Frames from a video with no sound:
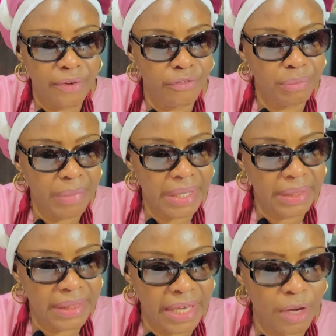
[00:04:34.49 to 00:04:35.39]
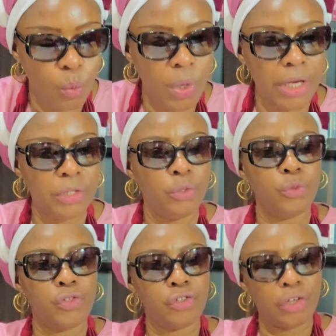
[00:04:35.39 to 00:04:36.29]
remain there, where you
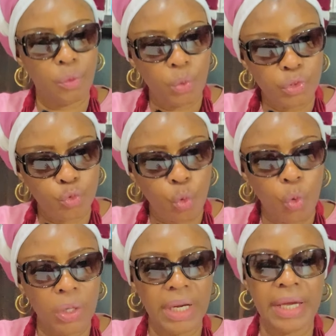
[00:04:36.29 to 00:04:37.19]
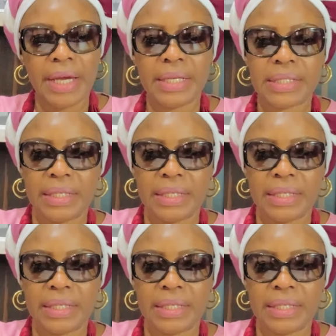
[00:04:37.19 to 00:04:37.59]
share one toilet